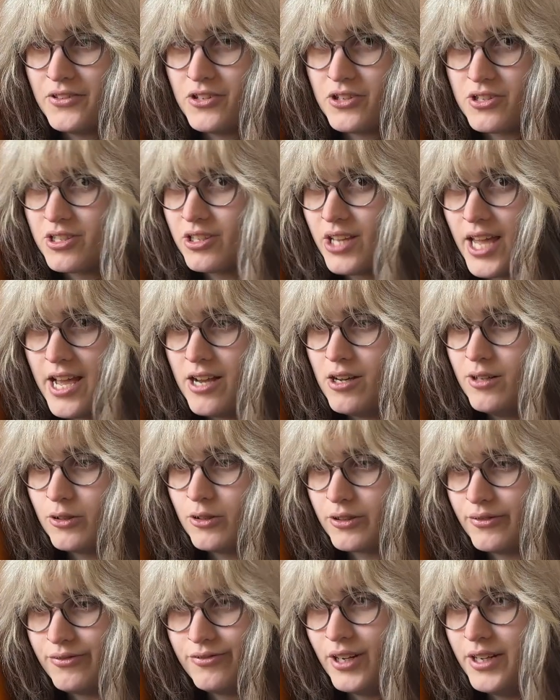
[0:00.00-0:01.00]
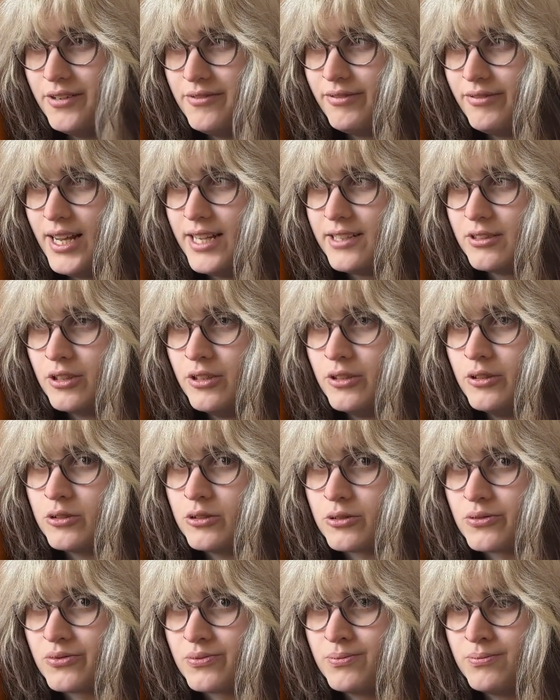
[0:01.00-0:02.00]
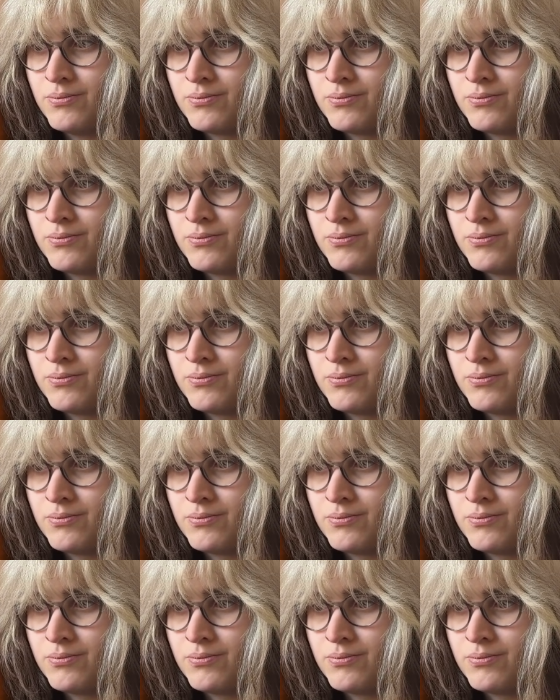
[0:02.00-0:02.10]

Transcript: the scale or the fun factor or,